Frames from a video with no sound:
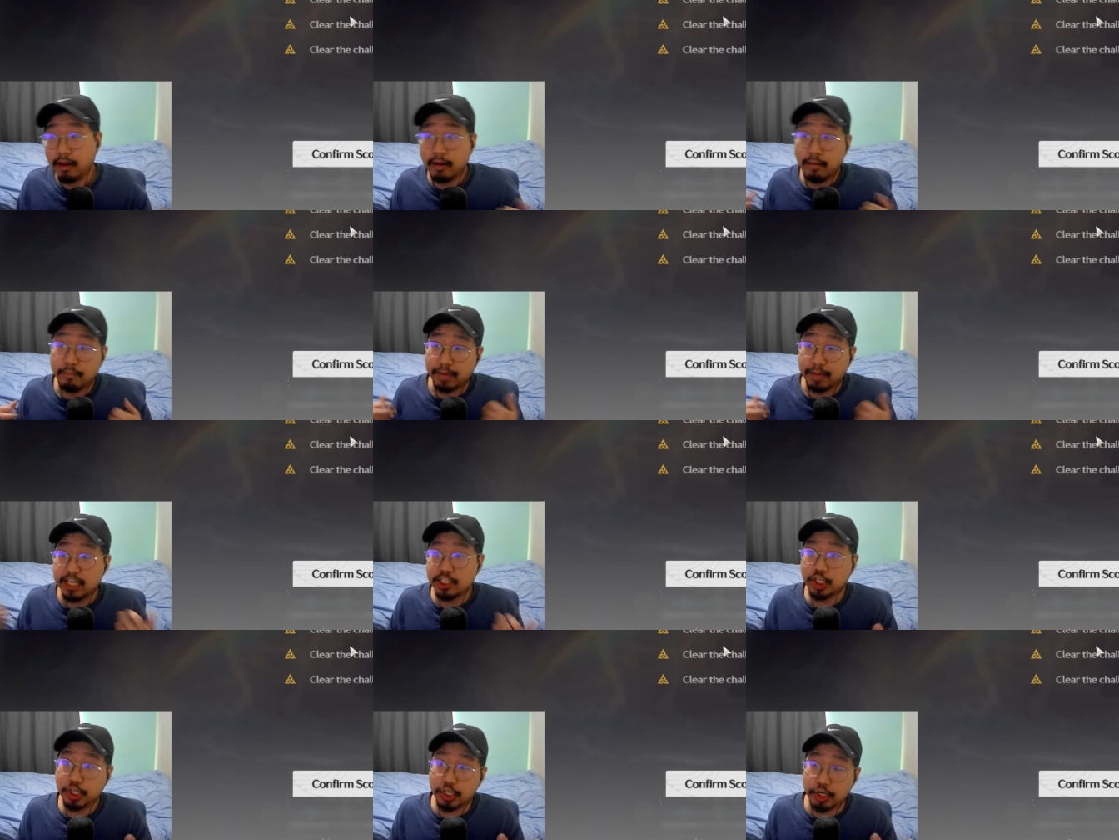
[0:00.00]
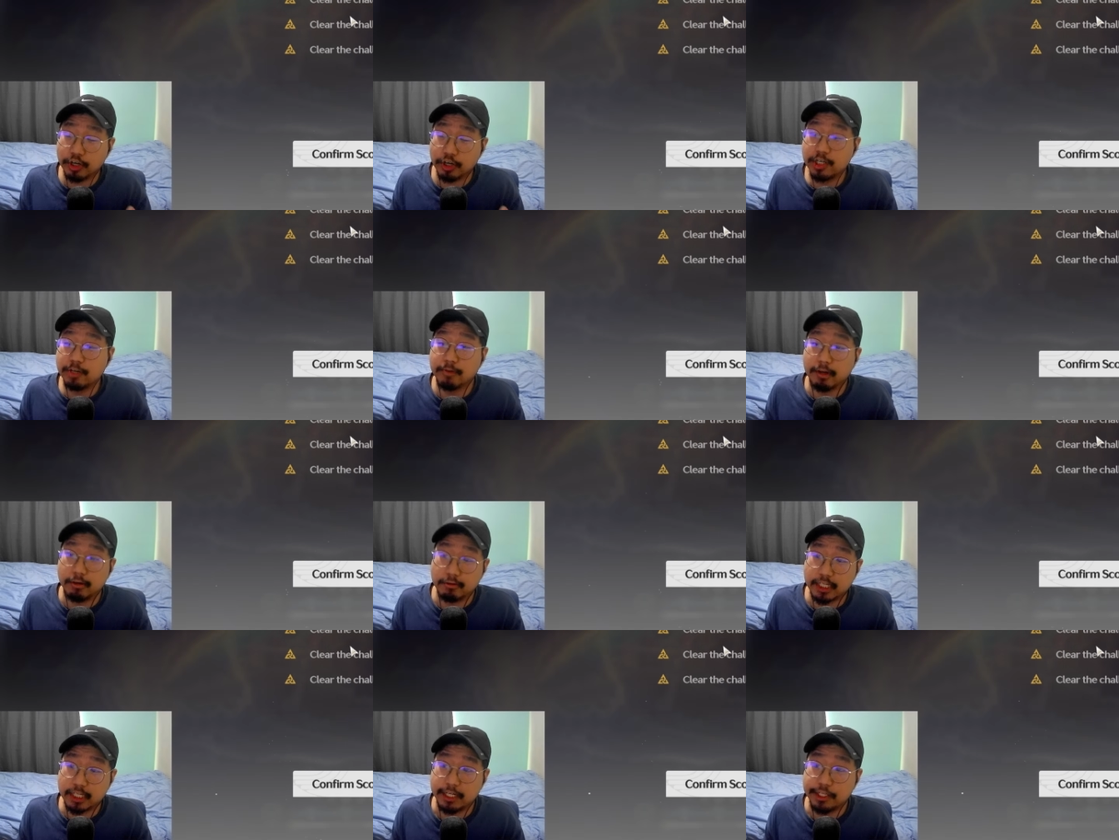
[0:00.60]
My Chakotay
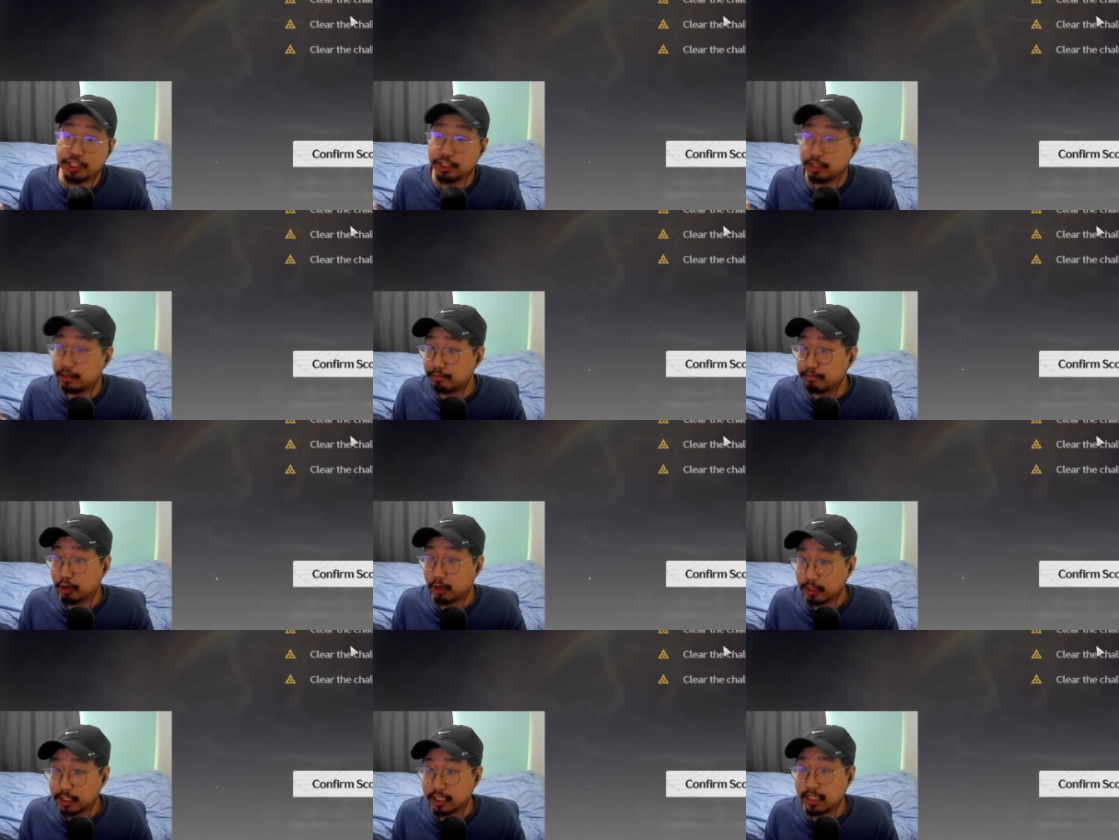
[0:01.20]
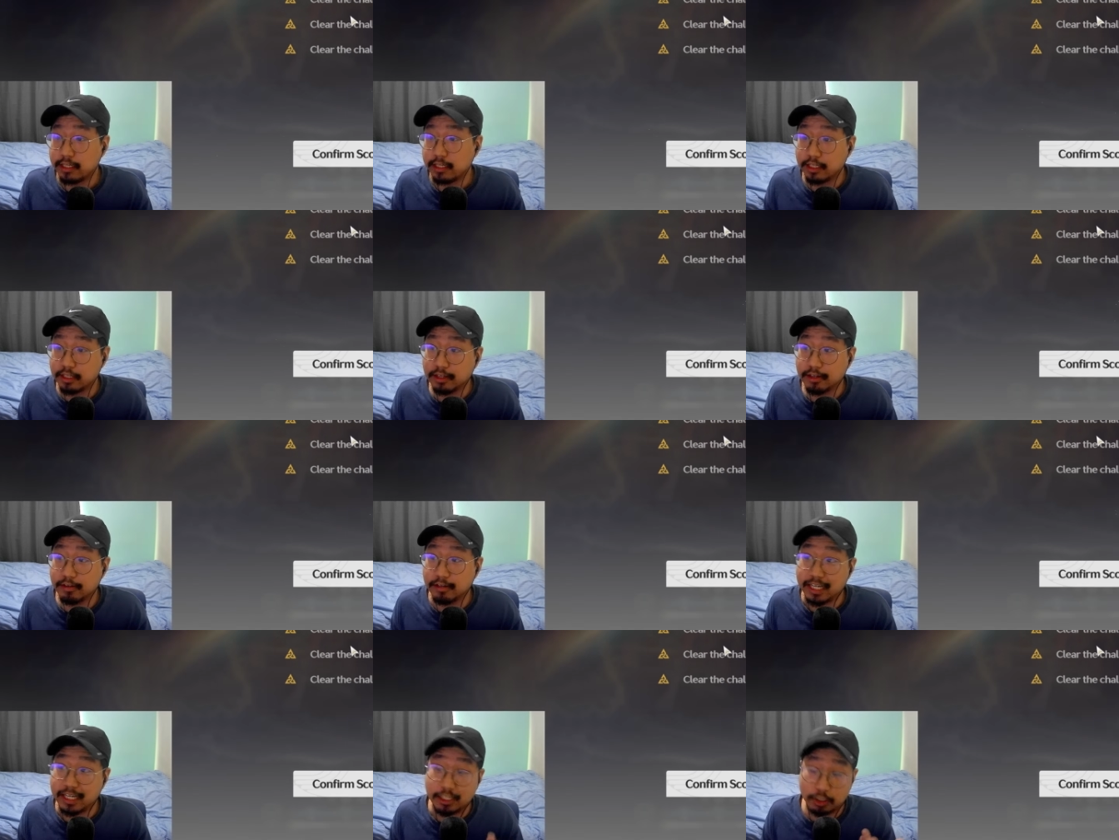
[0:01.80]
rotation in
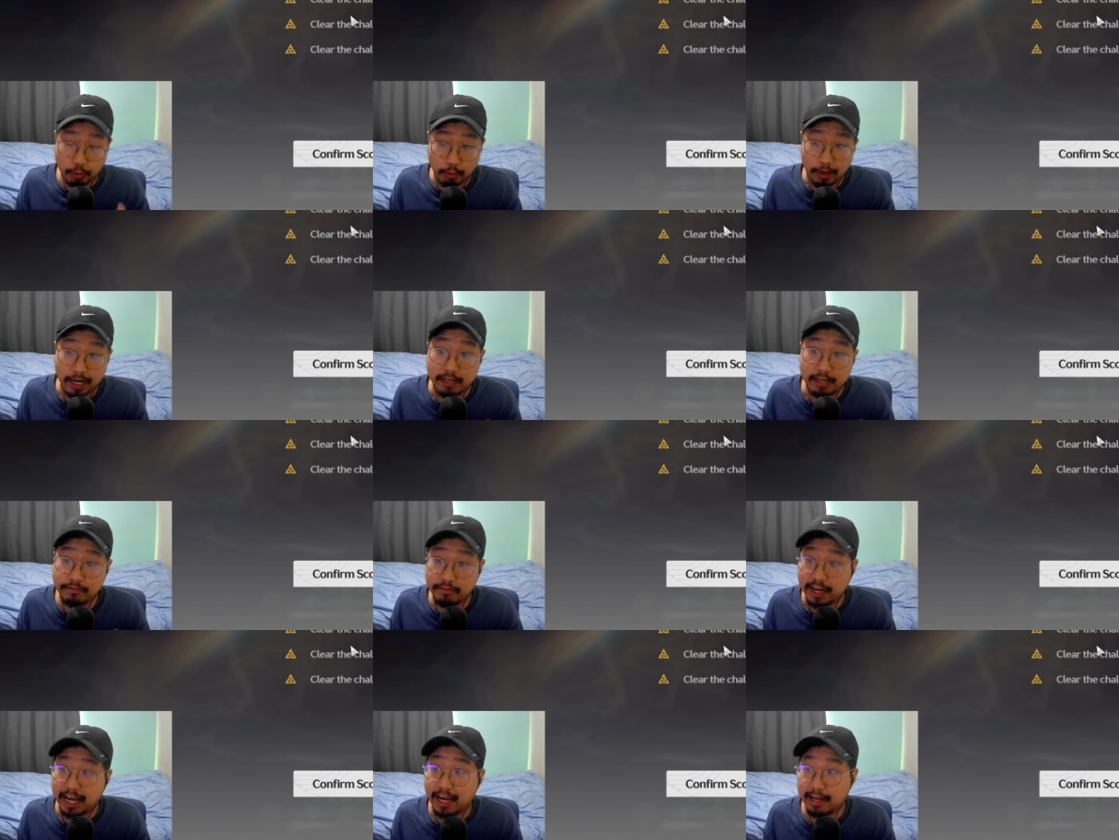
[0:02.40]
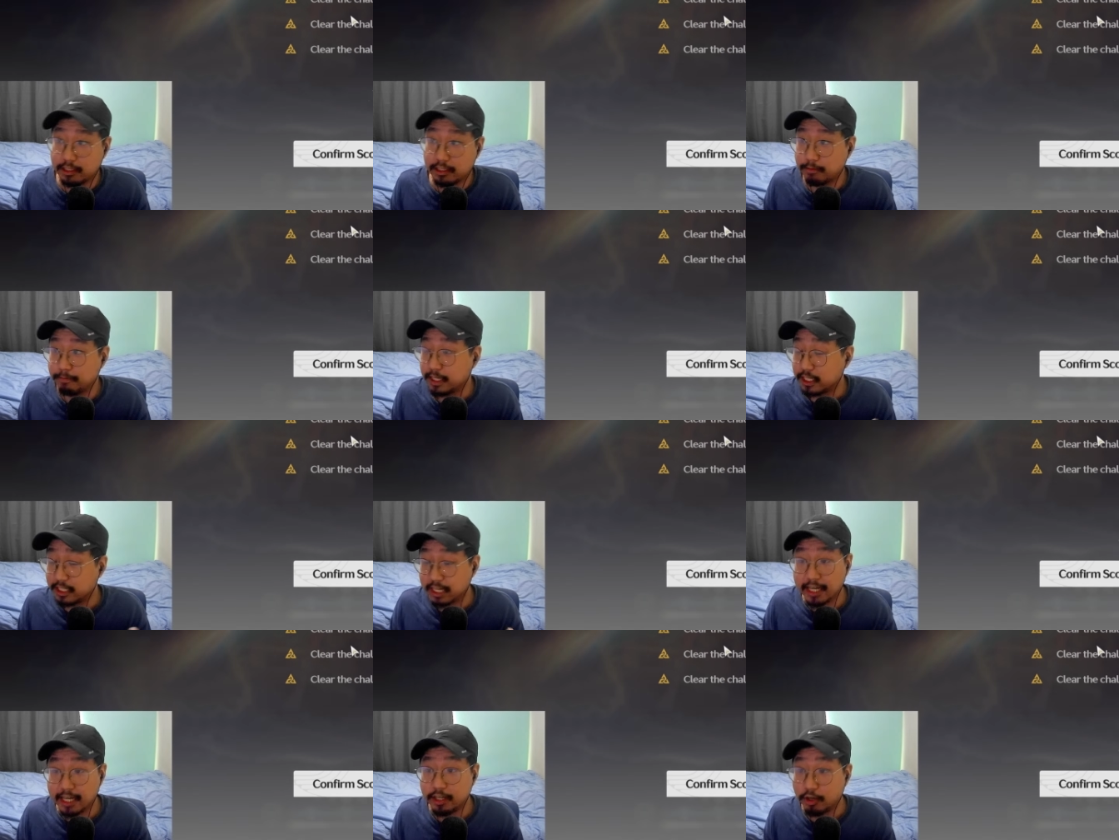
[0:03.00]
particular is quite fast because
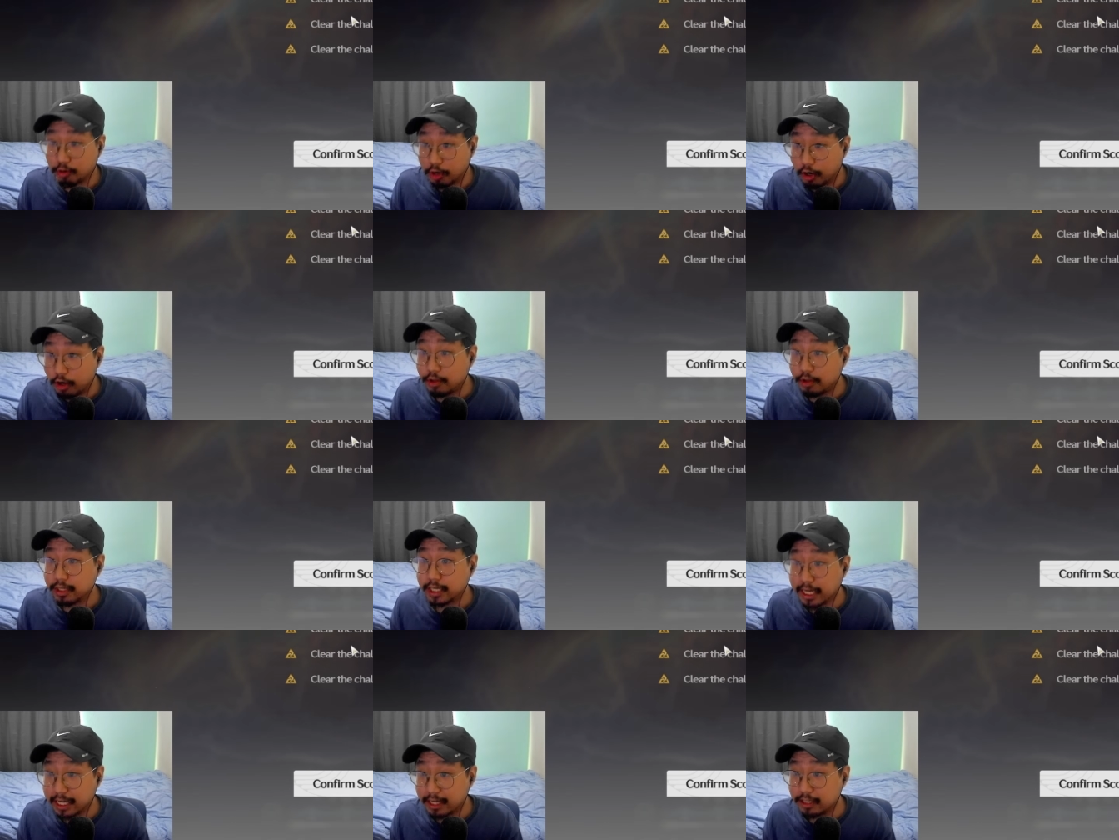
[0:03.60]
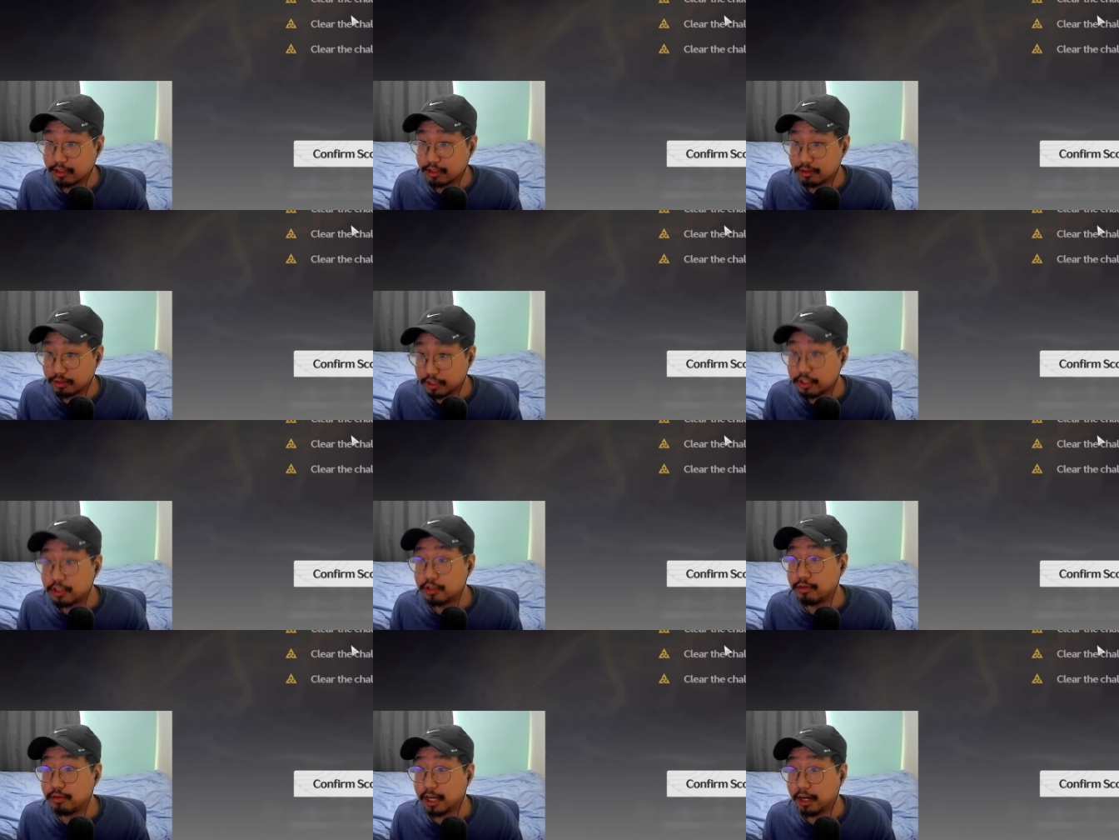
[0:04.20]
I know all the cancels to do there.